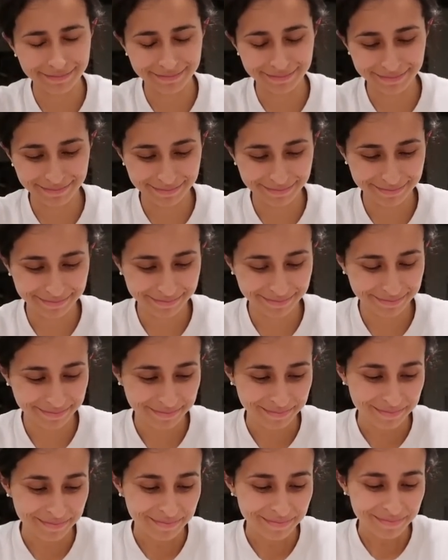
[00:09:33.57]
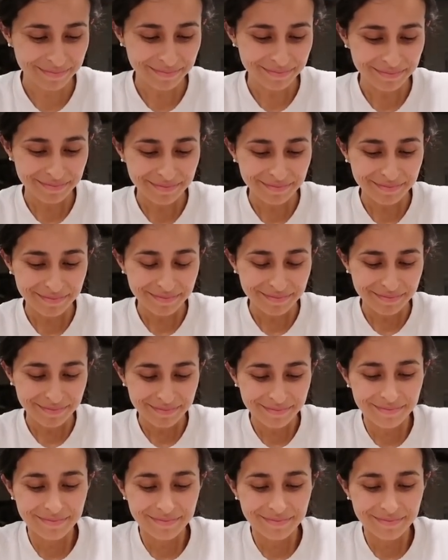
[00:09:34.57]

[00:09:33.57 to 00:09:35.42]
[no speech]